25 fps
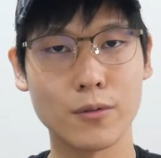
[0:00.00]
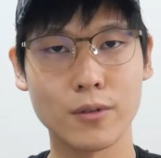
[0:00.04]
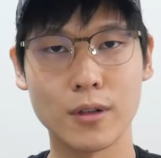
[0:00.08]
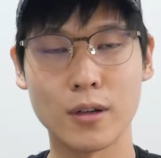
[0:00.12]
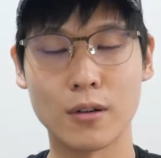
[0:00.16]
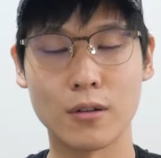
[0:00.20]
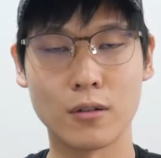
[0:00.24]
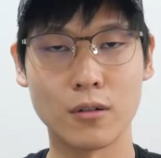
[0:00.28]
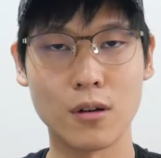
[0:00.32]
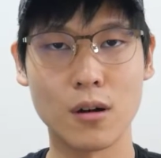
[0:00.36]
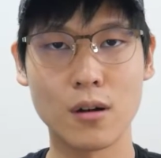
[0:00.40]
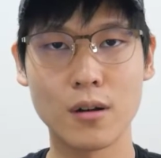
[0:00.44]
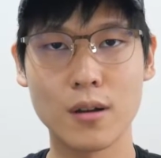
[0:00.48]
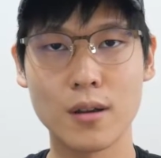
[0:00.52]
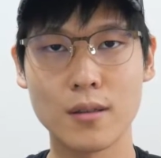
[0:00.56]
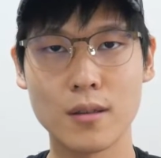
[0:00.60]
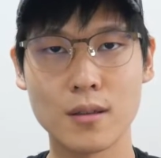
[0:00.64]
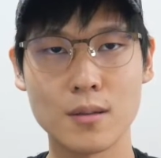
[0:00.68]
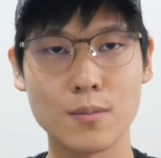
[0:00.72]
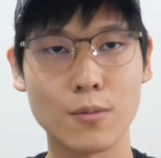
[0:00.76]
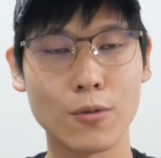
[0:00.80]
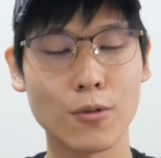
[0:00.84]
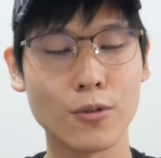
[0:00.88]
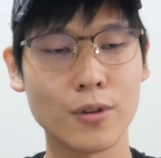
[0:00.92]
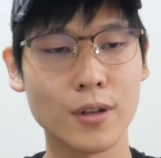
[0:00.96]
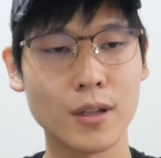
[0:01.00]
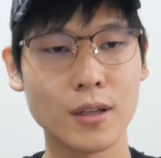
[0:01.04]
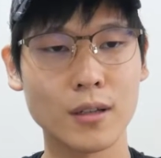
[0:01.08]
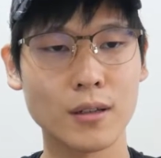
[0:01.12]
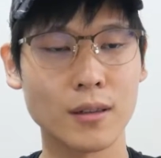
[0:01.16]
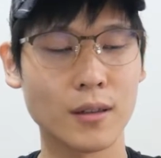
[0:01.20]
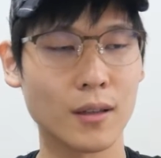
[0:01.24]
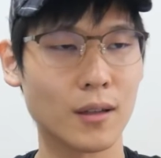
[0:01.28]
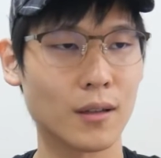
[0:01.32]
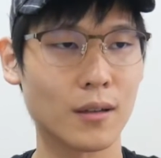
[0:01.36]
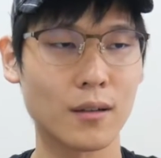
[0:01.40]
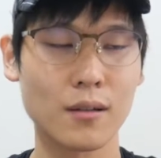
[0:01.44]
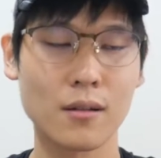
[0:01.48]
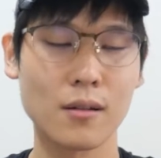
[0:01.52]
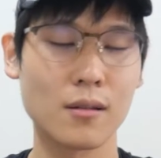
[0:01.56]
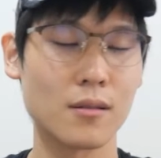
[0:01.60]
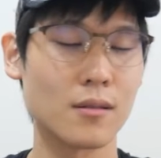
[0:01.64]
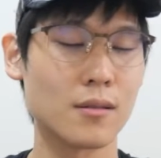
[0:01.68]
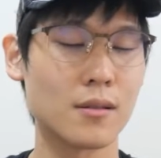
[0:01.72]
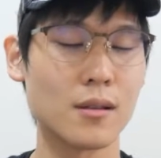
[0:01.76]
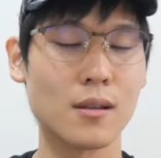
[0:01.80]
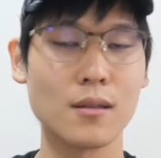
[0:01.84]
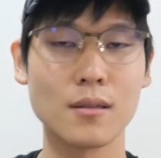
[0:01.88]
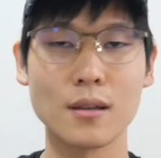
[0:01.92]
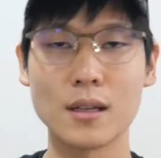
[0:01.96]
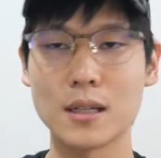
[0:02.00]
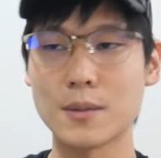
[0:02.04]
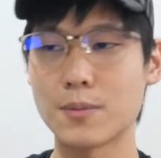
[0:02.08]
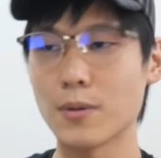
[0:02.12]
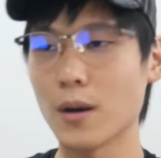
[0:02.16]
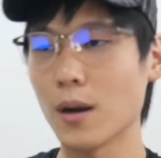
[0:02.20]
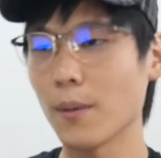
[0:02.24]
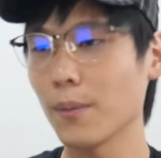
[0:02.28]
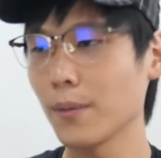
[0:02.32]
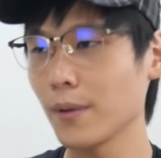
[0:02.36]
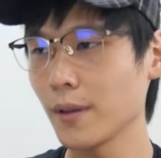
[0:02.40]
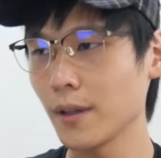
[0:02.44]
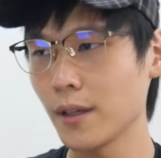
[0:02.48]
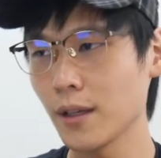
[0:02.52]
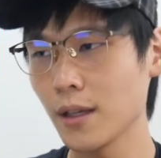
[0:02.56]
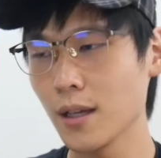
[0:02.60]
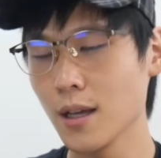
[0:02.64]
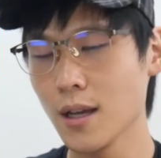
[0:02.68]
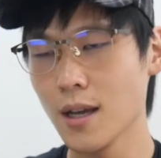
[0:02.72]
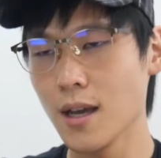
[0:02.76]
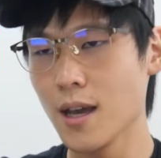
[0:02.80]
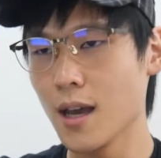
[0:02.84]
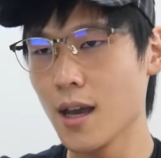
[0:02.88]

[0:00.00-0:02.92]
really groggy this morning. Like, couldn't see things properly.